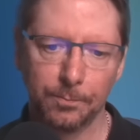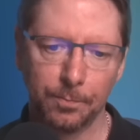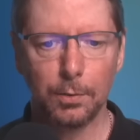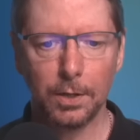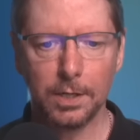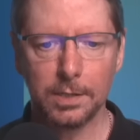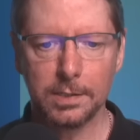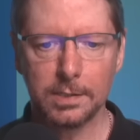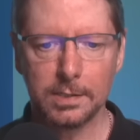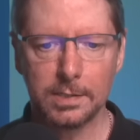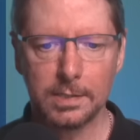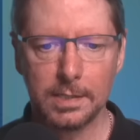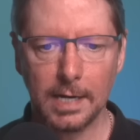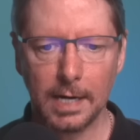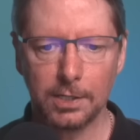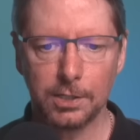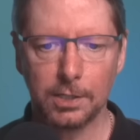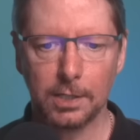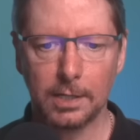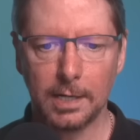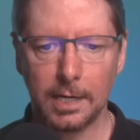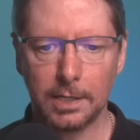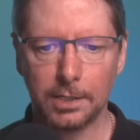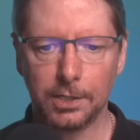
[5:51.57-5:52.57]
Britain's
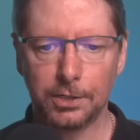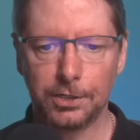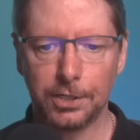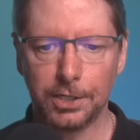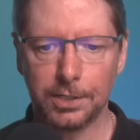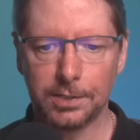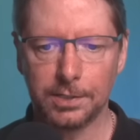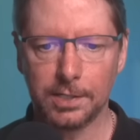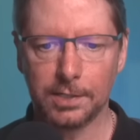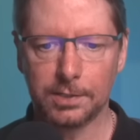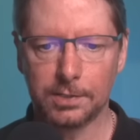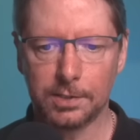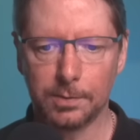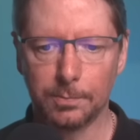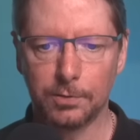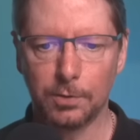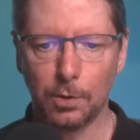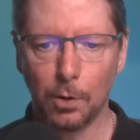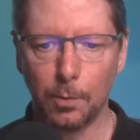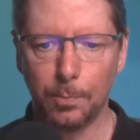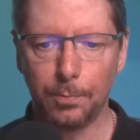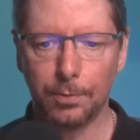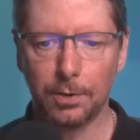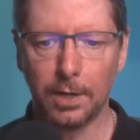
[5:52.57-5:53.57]
National Energy Systems
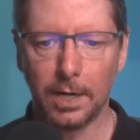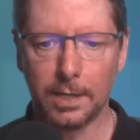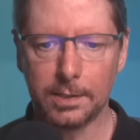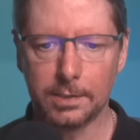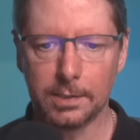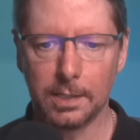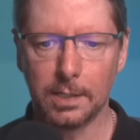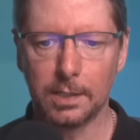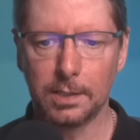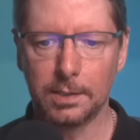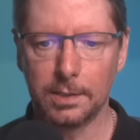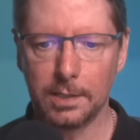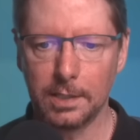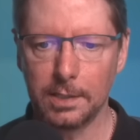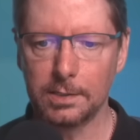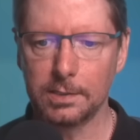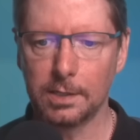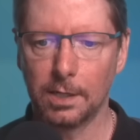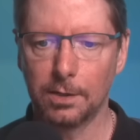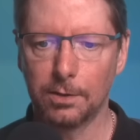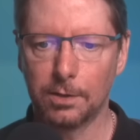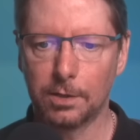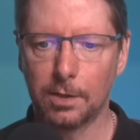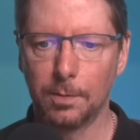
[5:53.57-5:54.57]
operator,
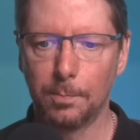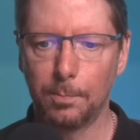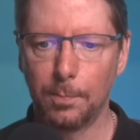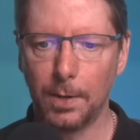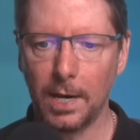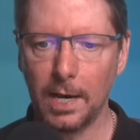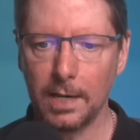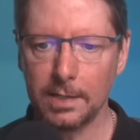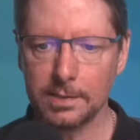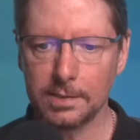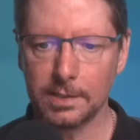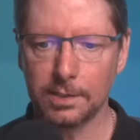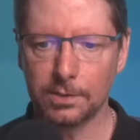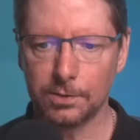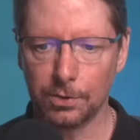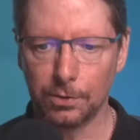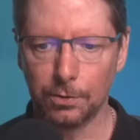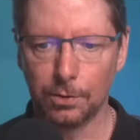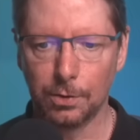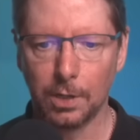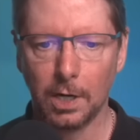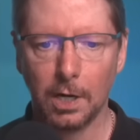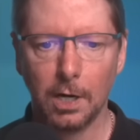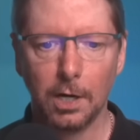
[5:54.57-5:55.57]
NESO, compares it
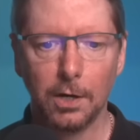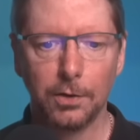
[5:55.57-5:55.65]
to